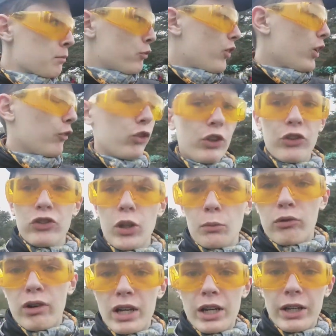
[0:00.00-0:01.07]
Thankfully, it stopped
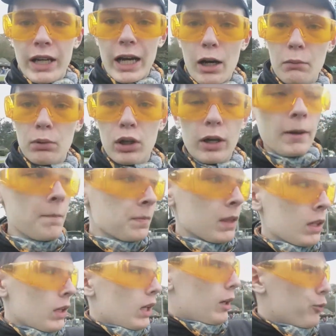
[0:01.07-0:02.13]
raining now. But
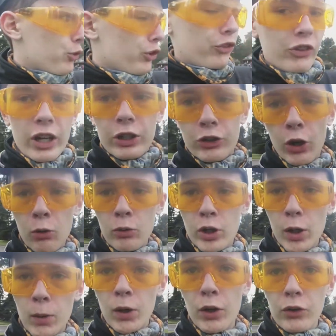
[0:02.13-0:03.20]
I'm just gonna say, don't
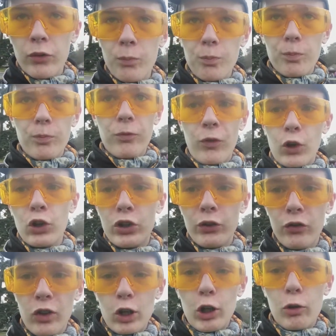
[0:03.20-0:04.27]
go on Funk
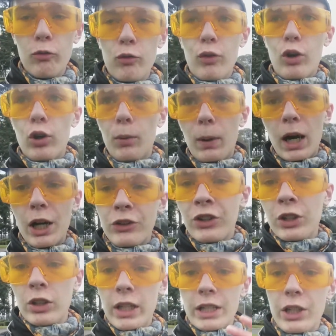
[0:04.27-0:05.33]
and Fly or
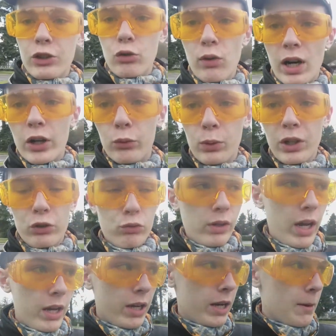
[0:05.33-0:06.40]
ideally any of the rides when it's
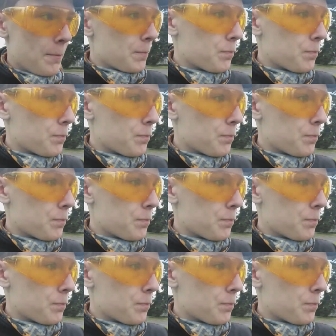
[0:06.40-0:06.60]
raining.